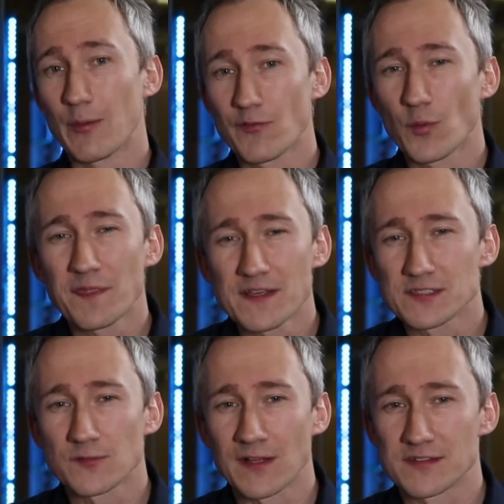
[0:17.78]
However, with
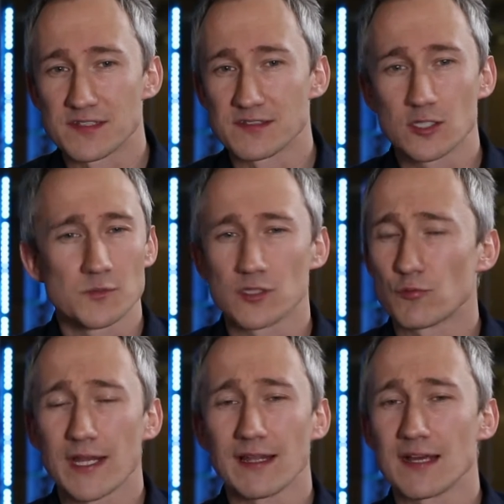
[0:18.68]
these advances comes the
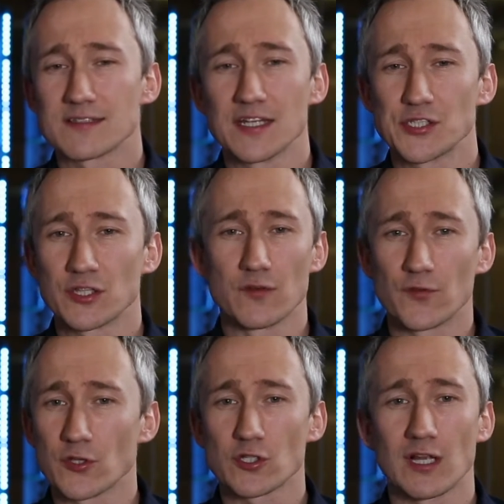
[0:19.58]
realization
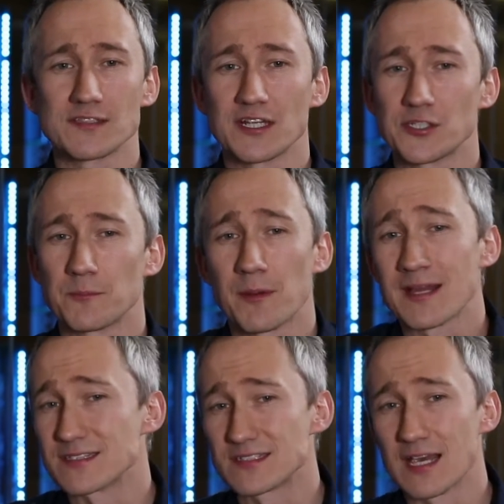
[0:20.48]
that virtualization
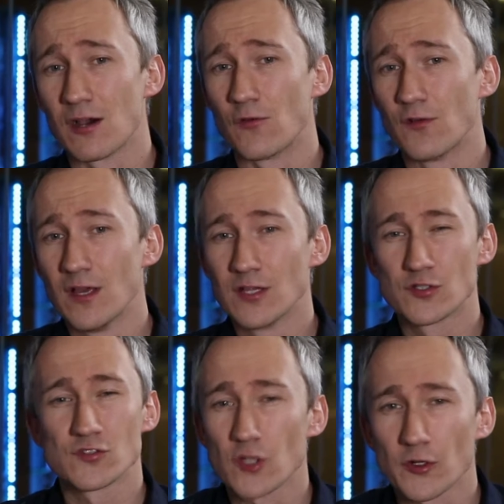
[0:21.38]
by itself
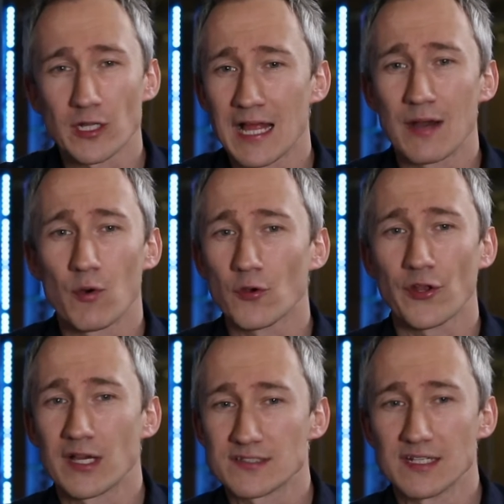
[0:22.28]
does not allow
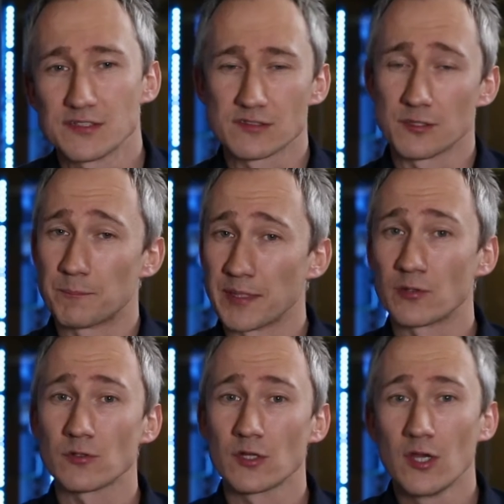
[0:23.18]
organizations to
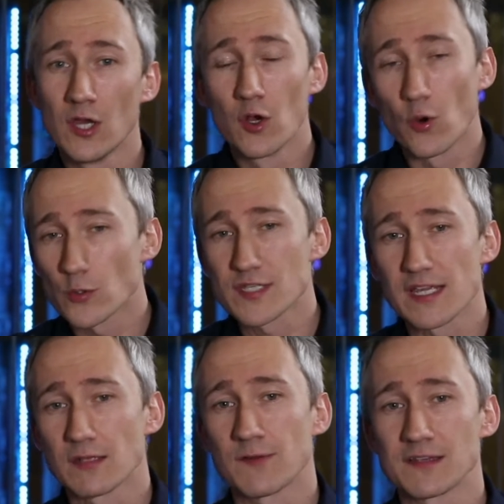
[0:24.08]
build or
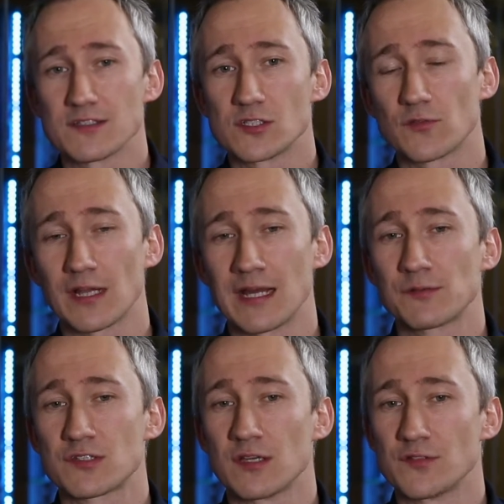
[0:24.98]
take advantage of
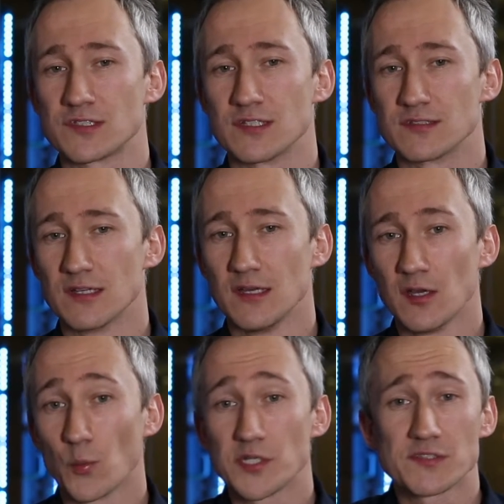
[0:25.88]
cloud services,
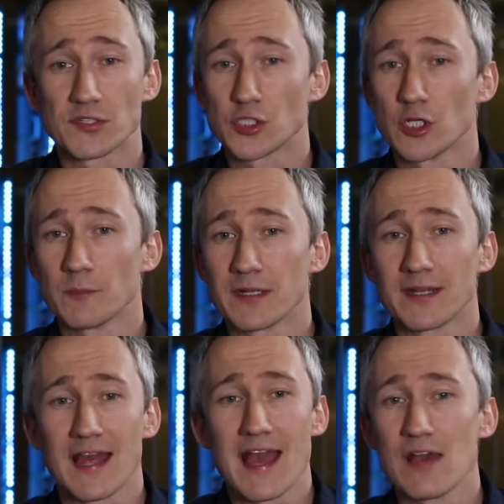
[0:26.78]
which is assuming
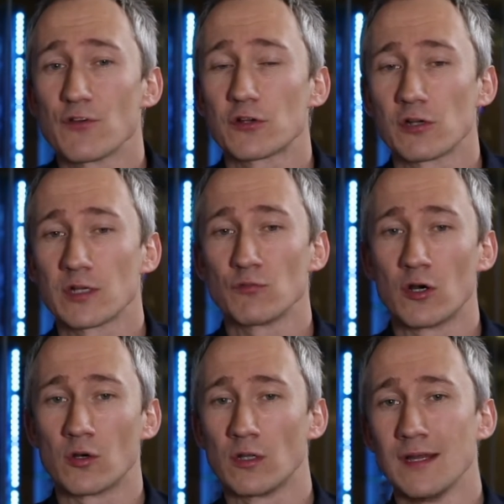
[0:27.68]
an ever-growing
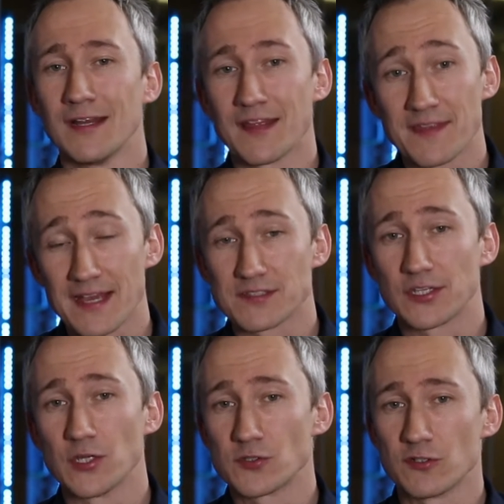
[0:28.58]
role in the
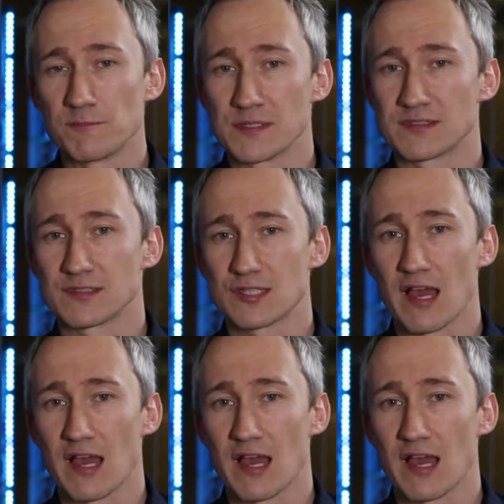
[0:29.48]
execution of business